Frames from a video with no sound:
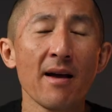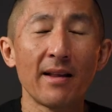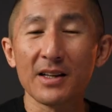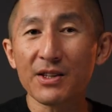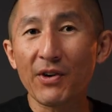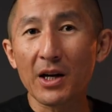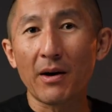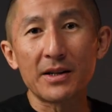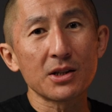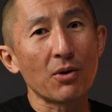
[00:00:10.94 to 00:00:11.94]
In this
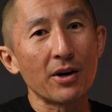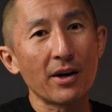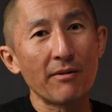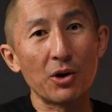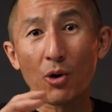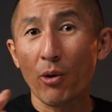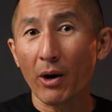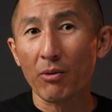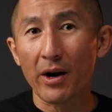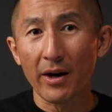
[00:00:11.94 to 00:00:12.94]
video, I just wanted to give you a
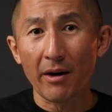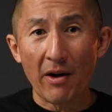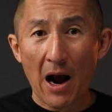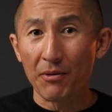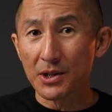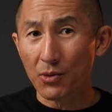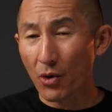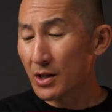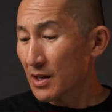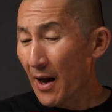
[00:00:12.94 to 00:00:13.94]
quick rundown of how this
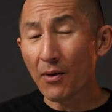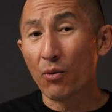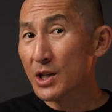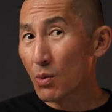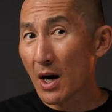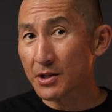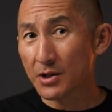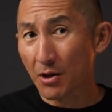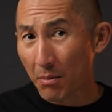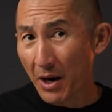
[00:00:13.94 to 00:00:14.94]
works and which
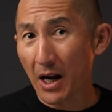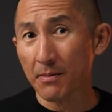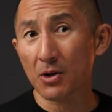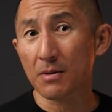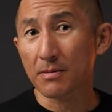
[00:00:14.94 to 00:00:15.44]
watches are compatible.